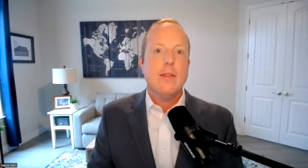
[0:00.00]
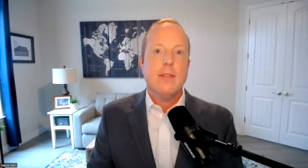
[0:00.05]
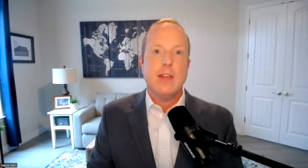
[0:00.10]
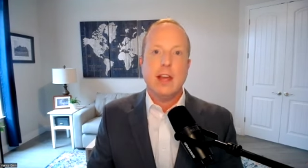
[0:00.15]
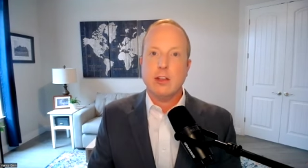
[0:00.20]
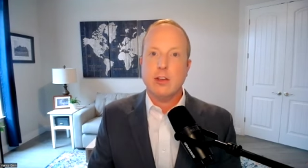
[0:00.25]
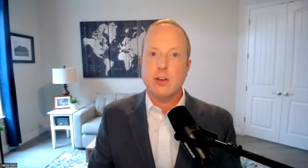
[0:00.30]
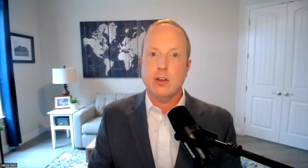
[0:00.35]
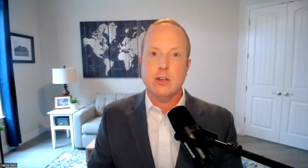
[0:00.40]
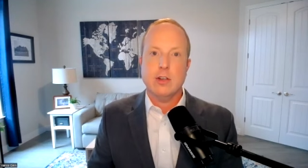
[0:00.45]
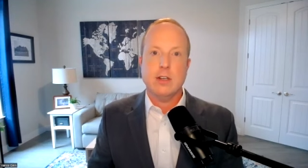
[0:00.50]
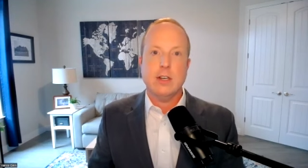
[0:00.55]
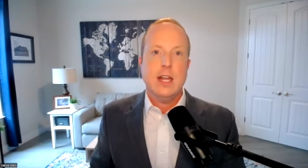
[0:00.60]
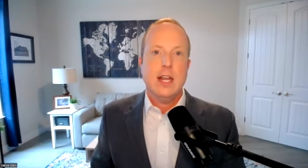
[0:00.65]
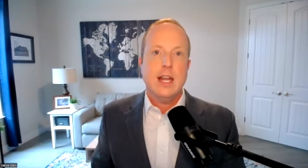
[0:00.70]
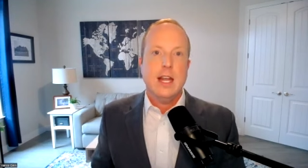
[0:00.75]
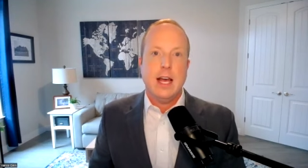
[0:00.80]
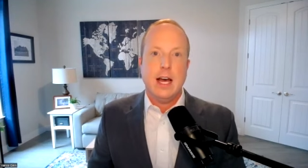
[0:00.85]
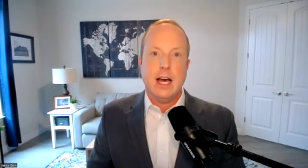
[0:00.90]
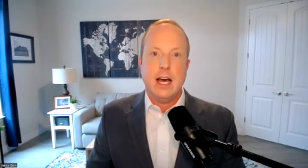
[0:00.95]
They couldn't,
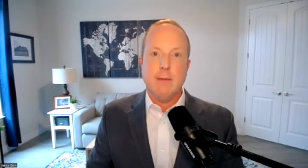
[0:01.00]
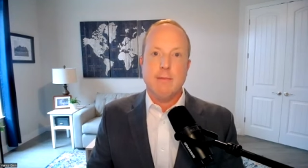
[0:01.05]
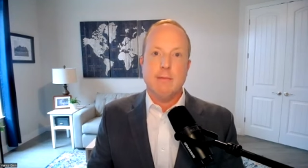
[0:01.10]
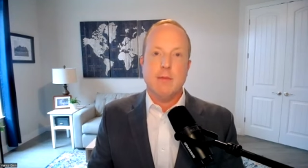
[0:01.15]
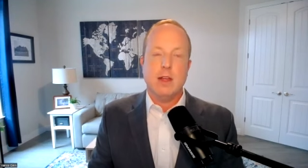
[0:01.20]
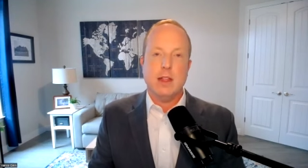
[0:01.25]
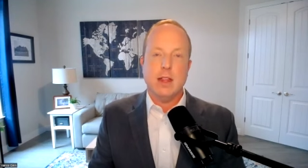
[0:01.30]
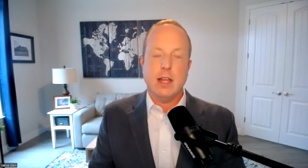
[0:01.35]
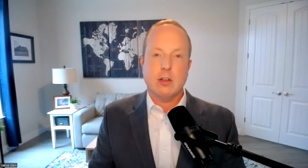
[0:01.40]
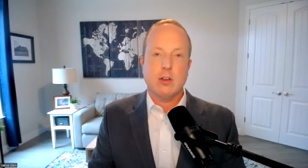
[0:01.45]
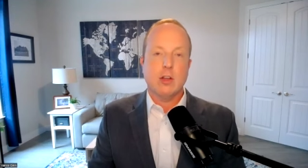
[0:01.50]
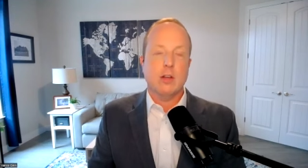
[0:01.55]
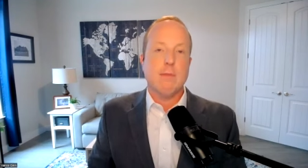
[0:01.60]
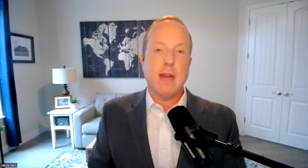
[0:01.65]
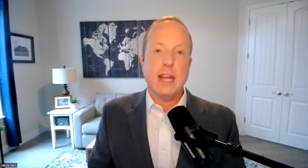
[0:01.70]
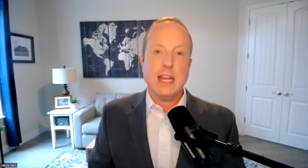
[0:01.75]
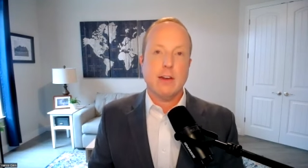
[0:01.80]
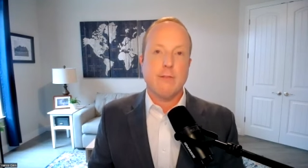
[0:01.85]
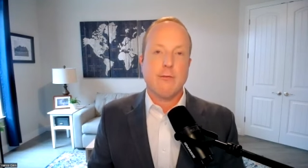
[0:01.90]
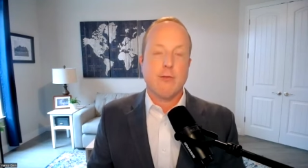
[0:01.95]
um, they couldn't
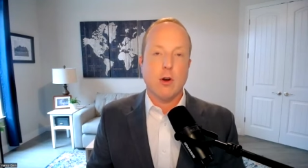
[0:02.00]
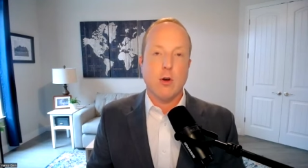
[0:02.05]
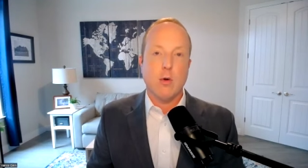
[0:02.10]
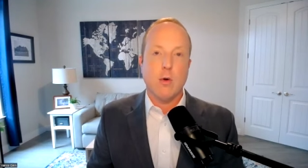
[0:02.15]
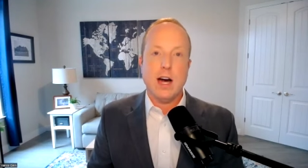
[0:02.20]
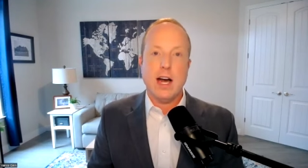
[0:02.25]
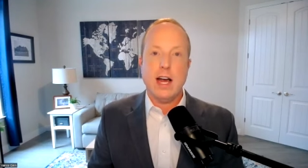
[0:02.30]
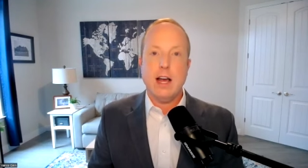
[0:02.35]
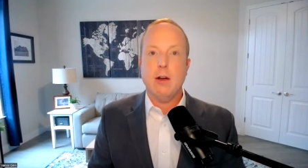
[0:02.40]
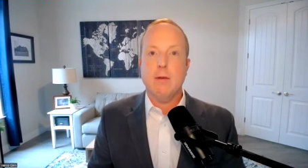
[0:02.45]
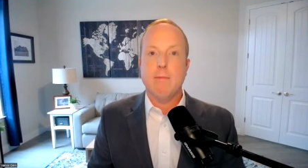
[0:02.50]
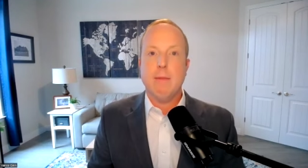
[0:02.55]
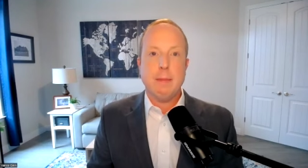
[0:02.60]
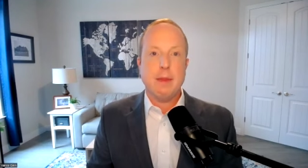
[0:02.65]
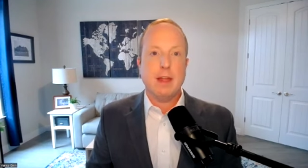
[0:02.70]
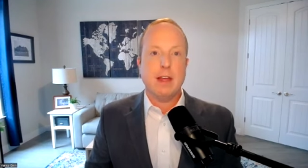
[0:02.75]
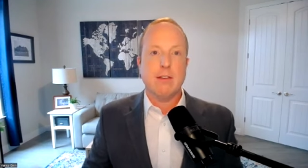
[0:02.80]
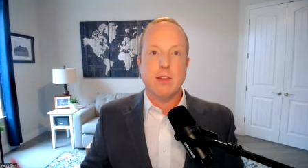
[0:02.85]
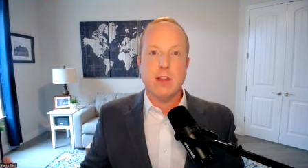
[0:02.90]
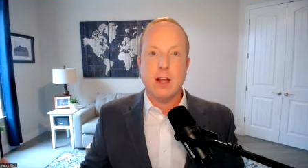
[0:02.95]
make it for a while.
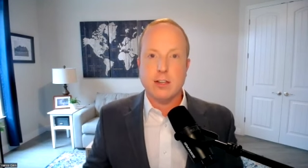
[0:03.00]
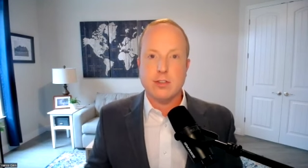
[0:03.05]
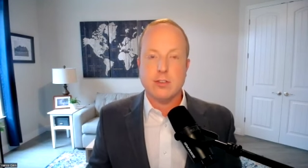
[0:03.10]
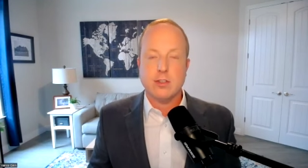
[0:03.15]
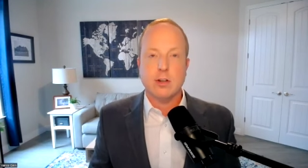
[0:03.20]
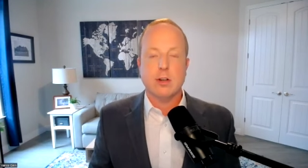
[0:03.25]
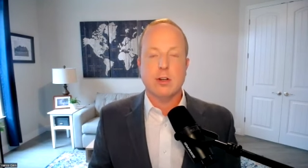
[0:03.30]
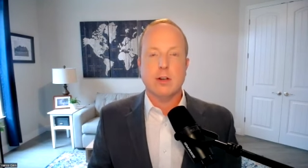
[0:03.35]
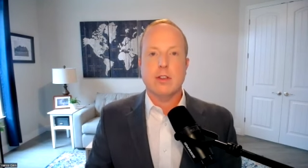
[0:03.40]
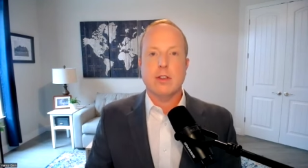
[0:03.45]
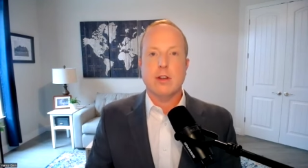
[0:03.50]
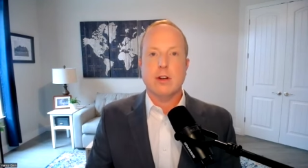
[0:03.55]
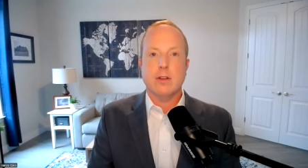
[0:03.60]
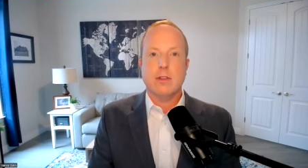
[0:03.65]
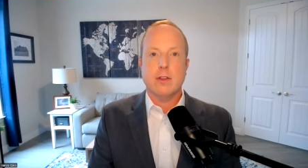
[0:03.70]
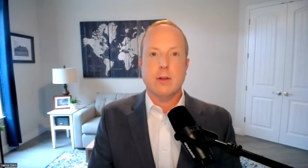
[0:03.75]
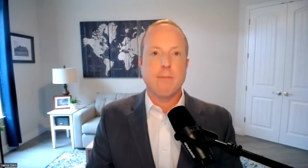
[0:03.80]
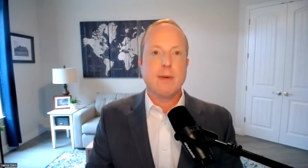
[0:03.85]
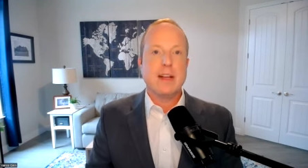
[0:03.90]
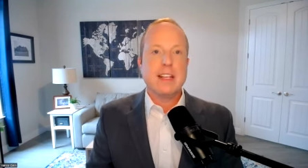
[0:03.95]
Maybe they lost their their
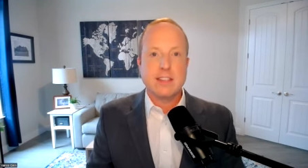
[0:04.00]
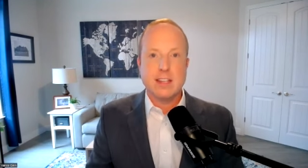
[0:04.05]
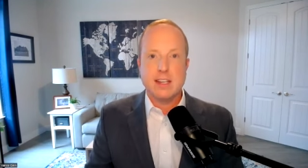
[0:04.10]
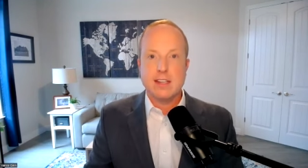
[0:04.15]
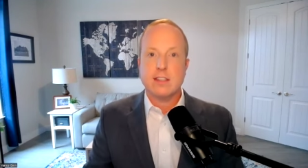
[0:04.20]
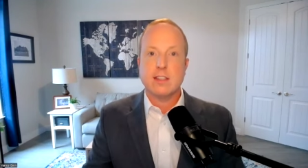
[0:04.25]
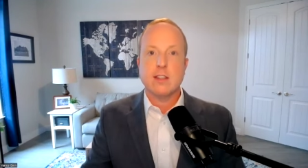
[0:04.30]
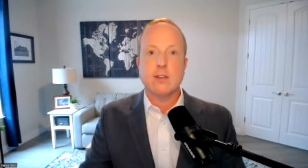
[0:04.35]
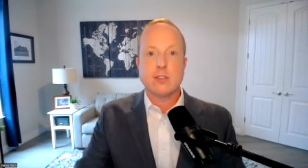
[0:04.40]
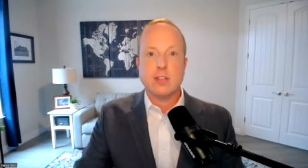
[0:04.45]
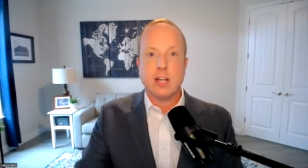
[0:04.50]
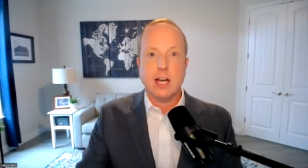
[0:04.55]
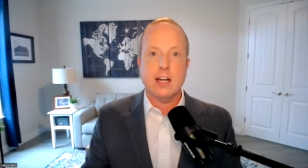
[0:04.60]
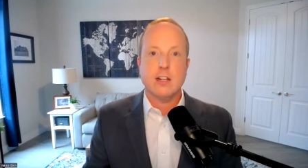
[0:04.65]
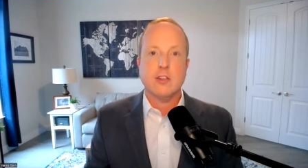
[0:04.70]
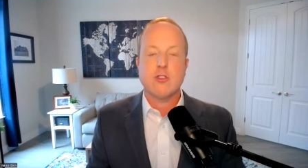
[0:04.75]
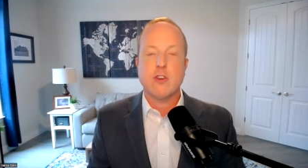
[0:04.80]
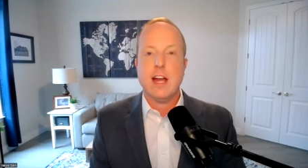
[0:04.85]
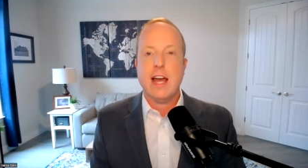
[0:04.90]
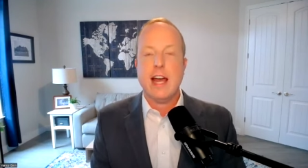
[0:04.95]
their business, those
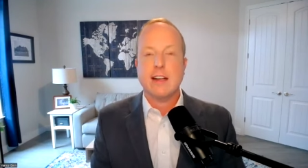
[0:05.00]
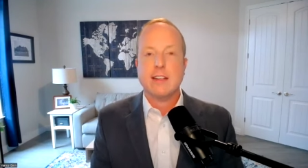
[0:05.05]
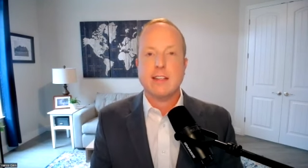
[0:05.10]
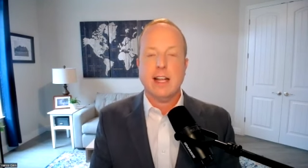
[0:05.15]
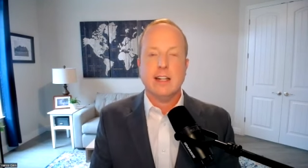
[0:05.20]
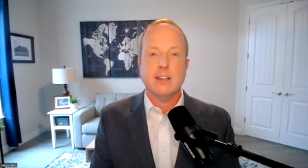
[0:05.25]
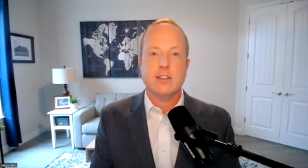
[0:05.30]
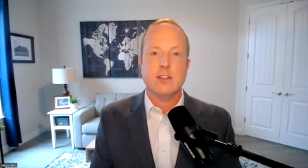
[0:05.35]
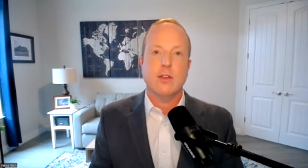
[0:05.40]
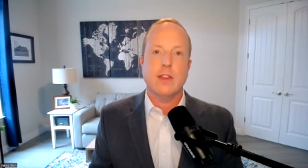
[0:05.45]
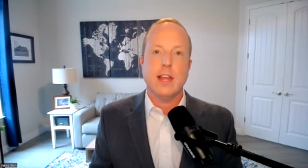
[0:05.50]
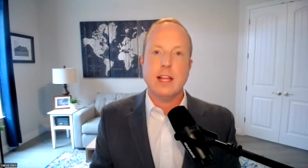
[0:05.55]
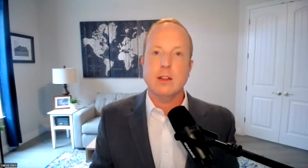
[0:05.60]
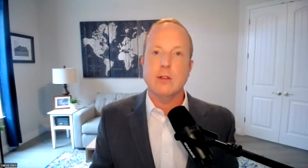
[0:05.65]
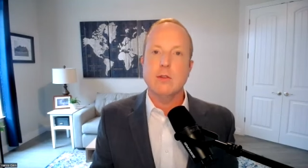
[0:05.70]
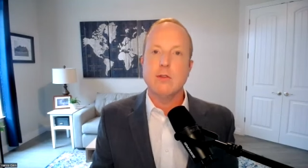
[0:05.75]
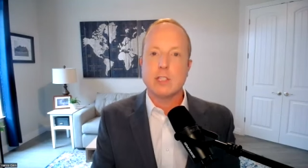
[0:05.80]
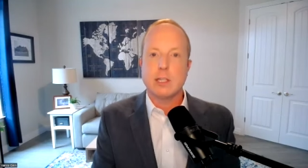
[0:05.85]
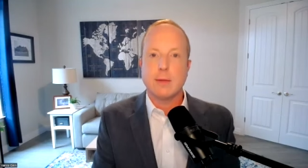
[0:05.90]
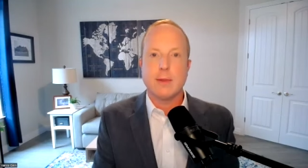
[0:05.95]
contracts, and so they
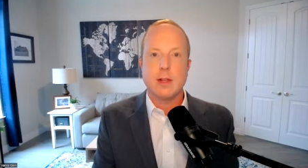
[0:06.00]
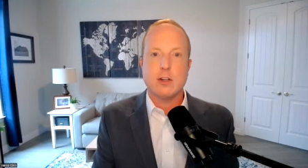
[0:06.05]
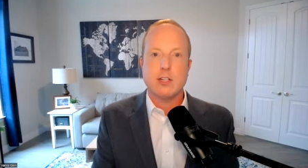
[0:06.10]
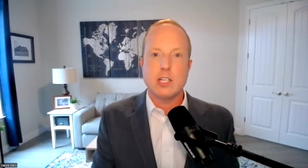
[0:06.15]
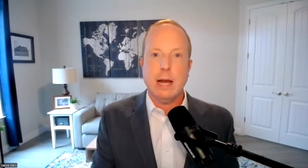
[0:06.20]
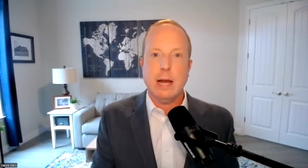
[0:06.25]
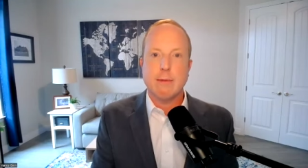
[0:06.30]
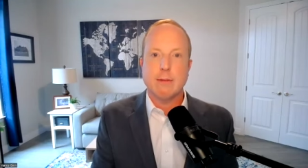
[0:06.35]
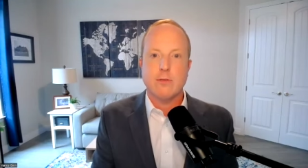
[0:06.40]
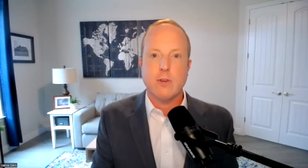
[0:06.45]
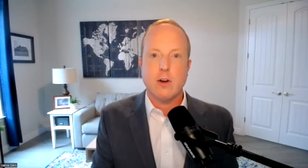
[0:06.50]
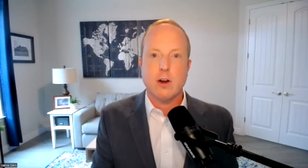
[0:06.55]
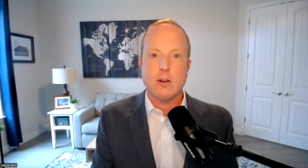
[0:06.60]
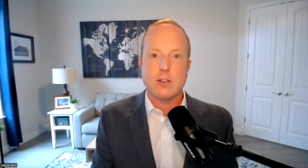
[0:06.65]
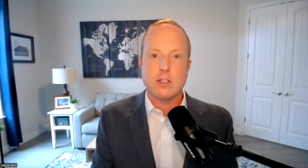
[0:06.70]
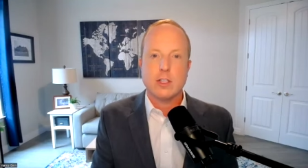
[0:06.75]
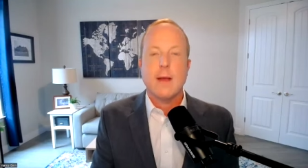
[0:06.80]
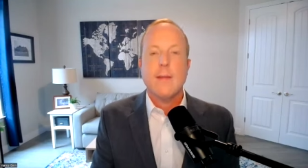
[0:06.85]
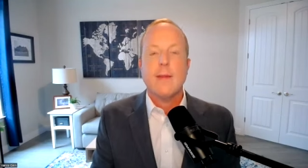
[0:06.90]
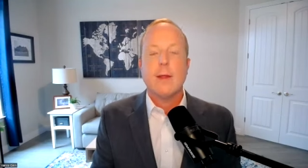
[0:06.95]
lose some of their jobs first.